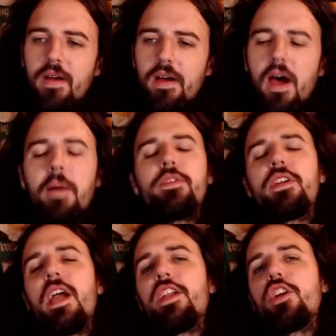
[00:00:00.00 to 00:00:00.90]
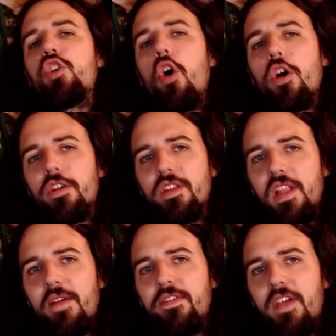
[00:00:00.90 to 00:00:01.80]
up to kind of guard the
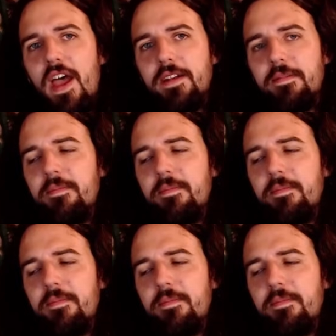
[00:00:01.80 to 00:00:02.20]
left side.